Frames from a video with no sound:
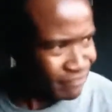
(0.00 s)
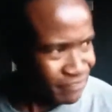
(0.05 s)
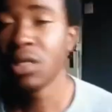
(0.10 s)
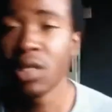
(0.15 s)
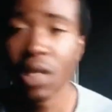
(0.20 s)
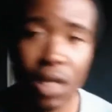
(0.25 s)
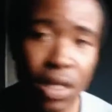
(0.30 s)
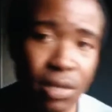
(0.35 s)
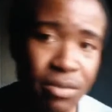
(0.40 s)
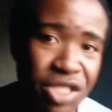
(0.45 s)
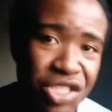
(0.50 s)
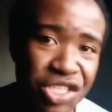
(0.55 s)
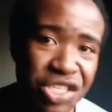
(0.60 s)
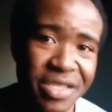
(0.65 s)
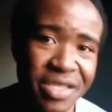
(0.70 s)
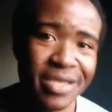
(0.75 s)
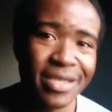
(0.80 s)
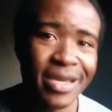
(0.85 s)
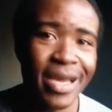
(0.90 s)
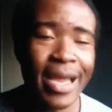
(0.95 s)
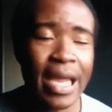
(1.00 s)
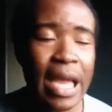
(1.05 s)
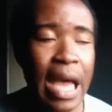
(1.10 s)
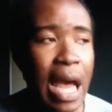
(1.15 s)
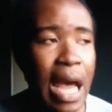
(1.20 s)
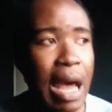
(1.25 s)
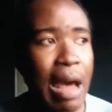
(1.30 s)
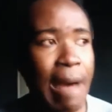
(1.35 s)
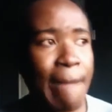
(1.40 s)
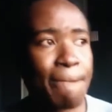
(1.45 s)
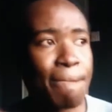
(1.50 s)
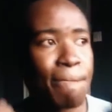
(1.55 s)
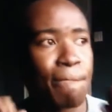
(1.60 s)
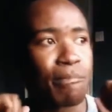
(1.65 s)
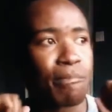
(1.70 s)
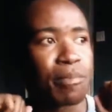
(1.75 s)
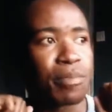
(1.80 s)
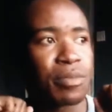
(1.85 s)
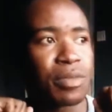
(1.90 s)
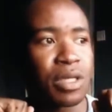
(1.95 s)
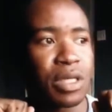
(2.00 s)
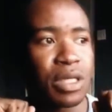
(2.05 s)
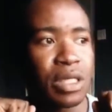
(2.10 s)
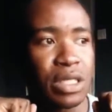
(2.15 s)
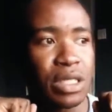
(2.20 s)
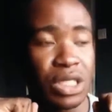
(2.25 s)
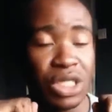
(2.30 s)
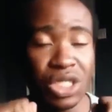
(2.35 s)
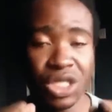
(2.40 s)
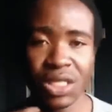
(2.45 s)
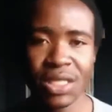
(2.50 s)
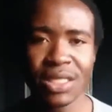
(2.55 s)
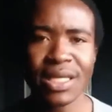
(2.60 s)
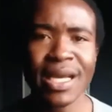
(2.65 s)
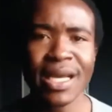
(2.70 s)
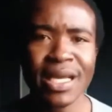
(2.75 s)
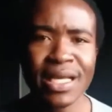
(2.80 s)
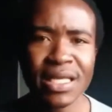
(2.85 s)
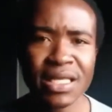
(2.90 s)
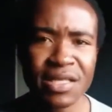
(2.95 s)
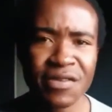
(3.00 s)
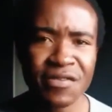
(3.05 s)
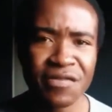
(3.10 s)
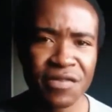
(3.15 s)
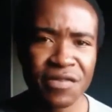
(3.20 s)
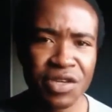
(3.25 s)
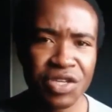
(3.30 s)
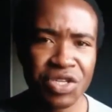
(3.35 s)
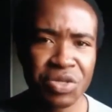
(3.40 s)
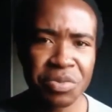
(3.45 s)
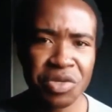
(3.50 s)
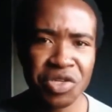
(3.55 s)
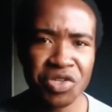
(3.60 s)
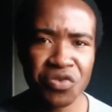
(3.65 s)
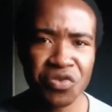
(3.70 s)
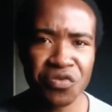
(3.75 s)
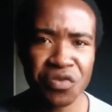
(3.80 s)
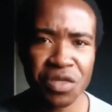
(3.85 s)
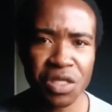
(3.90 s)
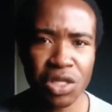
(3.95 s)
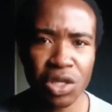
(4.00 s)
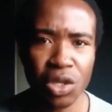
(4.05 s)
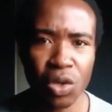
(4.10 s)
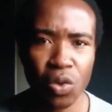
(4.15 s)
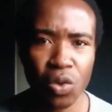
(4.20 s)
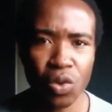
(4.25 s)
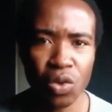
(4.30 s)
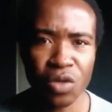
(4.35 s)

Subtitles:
Now let me just say, today is a very special video.